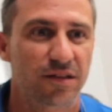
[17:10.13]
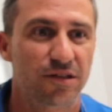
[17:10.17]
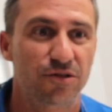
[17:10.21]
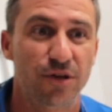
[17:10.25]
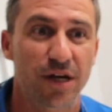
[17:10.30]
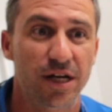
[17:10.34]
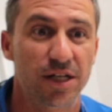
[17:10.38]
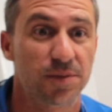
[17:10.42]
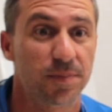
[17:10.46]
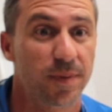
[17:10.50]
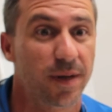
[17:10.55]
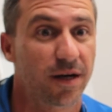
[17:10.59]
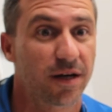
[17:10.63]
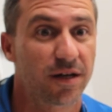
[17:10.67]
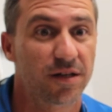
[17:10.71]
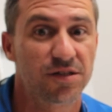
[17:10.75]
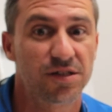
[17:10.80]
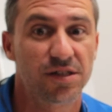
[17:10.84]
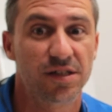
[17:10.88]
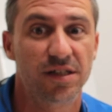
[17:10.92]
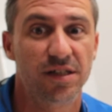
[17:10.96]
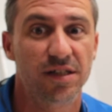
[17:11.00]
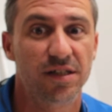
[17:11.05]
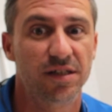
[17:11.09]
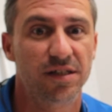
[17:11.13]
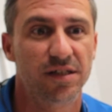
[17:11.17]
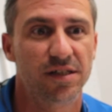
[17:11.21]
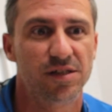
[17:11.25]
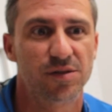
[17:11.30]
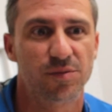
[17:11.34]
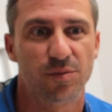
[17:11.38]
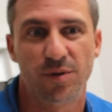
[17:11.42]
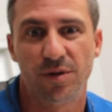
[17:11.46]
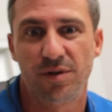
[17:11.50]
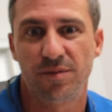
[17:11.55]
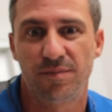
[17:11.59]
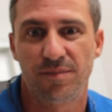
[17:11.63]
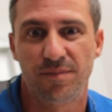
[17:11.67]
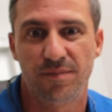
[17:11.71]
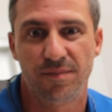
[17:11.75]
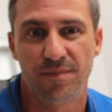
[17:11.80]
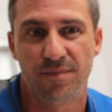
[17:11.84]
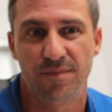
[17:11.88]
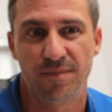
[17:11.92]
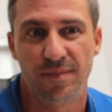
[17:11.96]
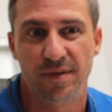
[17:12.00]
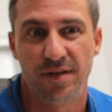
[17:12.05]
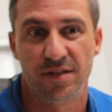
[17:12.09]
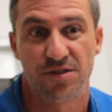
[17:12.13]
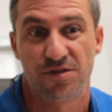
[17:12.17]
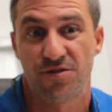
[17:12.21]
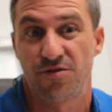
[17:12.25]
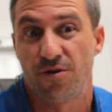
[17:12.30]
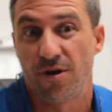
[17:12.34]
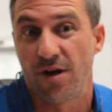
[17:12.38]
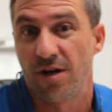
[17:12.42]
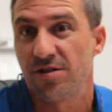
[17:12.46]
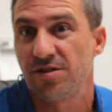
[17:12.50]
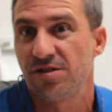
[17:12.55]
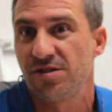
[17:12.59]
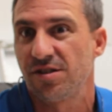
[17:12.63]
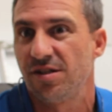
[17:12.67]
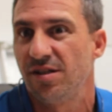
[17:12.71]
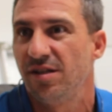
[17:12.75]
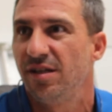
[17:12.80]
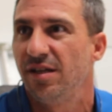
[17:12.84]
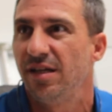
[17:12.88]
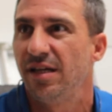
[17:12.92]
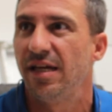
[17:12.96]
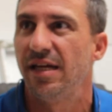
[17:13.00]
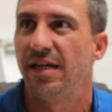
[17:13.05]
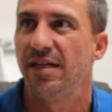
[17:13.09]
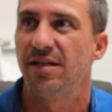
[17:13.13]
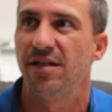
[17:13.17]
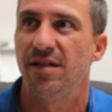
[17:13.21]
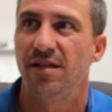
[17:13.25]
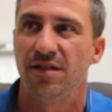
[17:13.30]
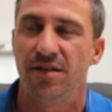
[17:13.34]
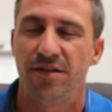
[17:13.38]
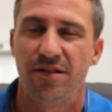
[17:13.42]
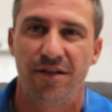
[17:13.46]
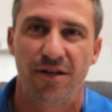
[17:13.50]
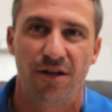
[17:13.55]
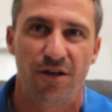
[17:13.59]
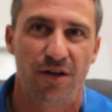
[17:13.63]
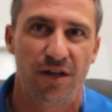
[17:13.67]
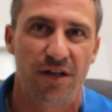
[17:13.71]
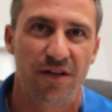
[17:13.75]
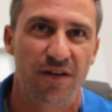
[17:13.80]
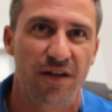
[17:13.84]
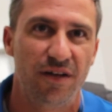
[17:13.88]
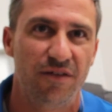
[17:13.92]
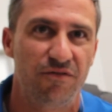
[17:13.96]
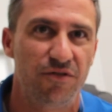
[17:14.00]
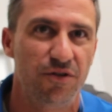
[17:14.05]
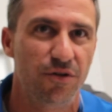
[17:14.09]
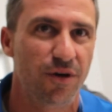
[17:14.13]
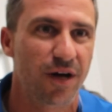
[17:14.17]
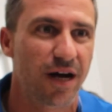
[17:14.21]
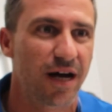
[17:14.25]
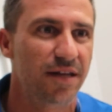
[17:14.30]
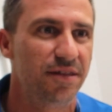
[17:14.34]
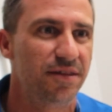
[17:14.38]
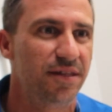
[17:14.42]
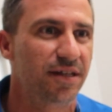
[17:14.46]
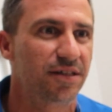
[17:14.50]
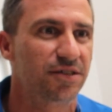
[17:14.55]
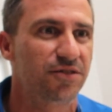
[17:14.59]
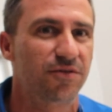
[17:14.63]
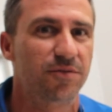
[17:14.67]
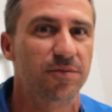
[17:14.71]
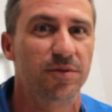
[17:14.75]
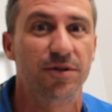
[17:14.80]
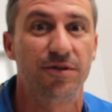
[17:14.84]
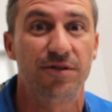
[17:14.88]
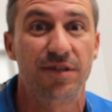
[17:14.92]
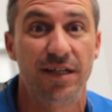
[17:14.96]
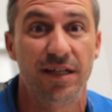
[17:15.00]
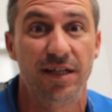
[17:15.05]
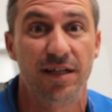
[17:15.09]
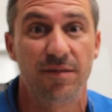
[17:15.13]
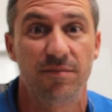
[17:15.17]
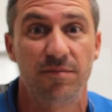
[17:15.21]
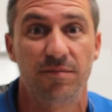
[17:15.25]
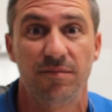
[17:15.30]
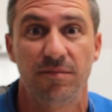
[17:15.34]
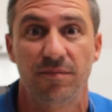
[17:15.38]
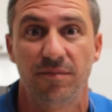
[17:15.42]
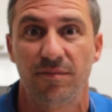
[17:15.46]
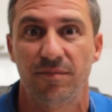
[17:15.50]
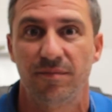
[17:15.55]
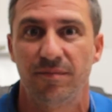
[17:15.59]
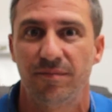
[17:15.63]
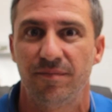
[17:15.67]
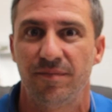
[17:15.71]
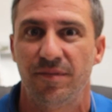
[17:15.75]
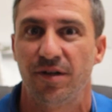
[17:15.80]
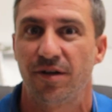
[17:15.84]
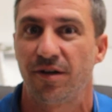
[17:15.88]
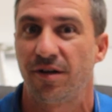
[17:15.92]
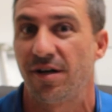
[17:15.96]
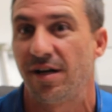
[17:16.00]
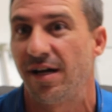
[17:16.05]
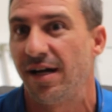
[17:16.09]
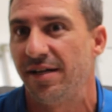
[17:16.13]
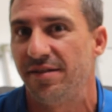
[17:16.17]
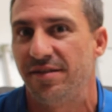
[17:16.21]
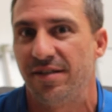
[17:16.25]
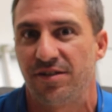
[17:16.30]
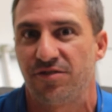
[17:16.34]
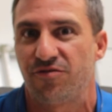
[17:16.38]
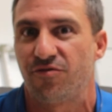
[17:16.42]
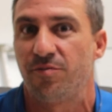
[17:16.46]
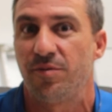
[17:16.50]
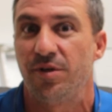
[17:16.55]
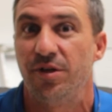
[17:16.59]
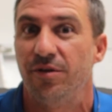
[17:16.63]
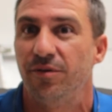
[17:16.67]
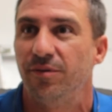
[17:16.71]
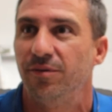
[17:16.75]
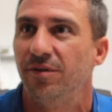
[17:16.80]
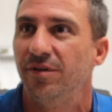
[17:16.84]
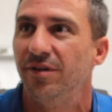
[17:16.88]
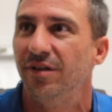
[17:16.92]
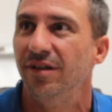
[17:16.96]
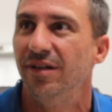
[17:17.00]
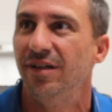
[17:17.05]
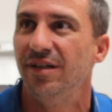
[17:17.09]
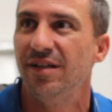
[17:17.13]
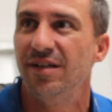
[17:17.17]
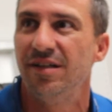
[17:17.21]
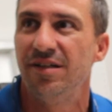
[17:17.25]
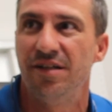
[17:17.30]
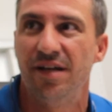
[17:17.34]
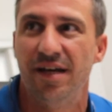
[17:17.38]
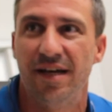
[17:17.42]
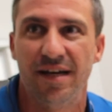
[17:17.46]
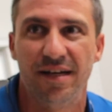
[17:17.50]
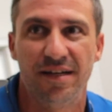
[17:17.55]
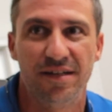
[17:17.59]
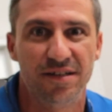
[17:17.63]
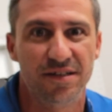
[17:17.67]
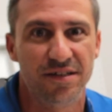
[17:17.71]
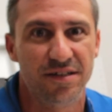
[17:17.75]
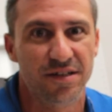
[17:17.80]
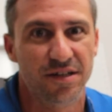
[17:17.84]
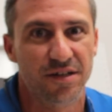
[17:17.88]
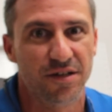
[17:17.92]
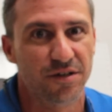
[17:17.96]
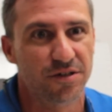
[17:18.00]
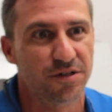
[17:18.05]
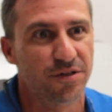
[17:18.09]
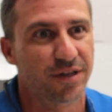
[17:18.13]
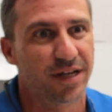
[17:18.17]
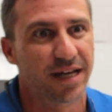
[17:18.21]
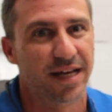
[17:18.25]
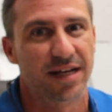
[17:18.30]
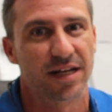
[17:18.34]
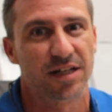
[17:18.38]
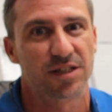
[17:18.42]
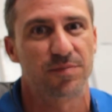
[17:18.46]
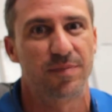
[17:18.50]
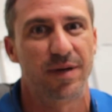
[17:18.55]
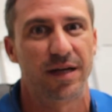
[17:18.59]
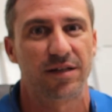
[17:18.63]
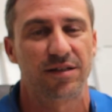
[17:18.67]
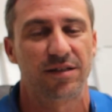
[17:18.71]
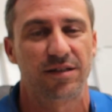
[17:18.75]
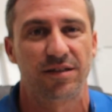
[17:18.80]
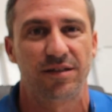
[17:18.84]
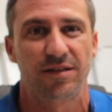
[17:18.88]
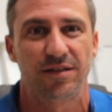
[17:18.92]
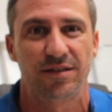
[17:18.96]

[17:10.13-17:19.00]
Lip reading: Transparency is what is trust. And you know, if you hide things from your team, they're going to hide things from you. And you know, you can't expect